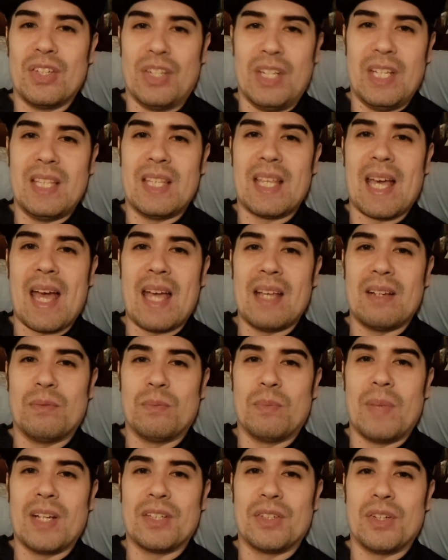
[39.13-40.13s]
You need
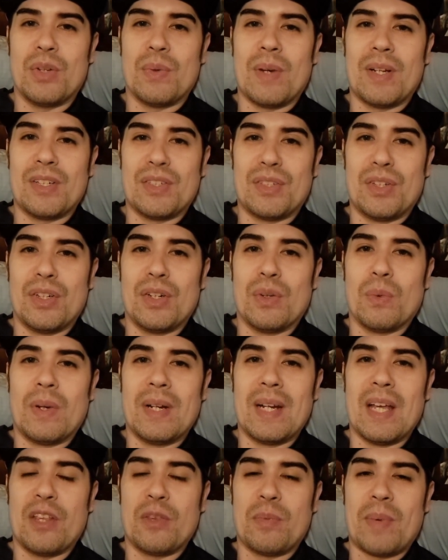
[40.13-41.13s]
that. Make sure you register your
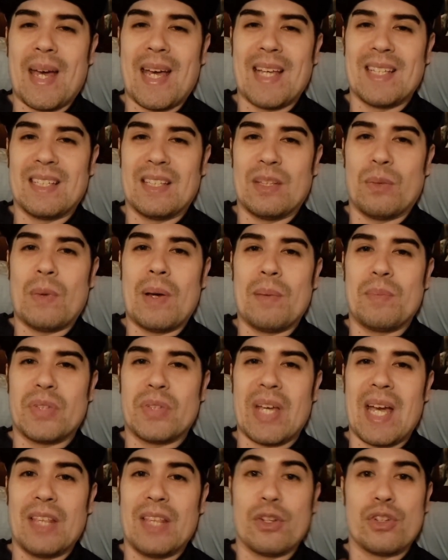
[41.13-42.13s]
One Health Pass at the
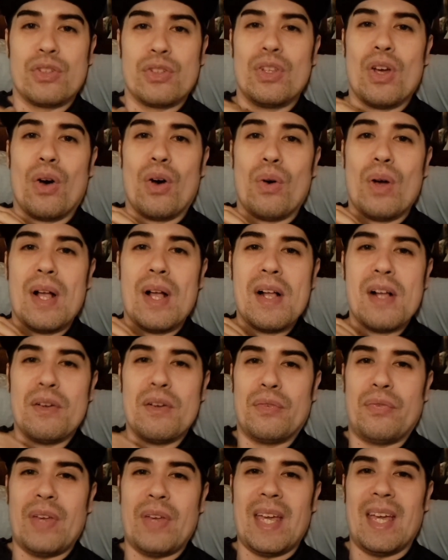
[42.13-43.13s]
website. There's no
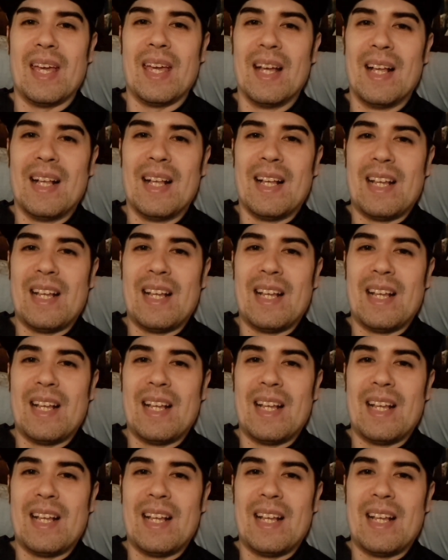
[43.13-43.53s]
fee.